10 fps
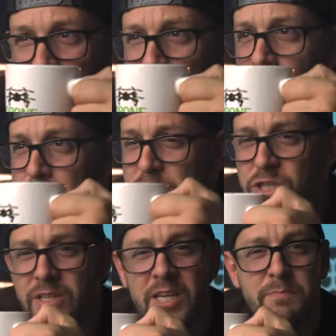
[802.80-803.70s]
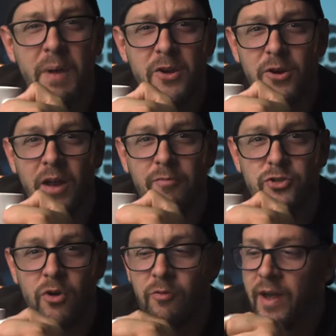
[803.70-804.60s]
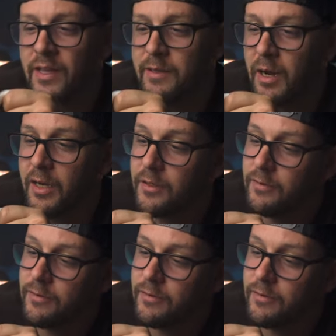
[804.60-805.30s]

Coffee just tastes better out of a Drone Valley mug.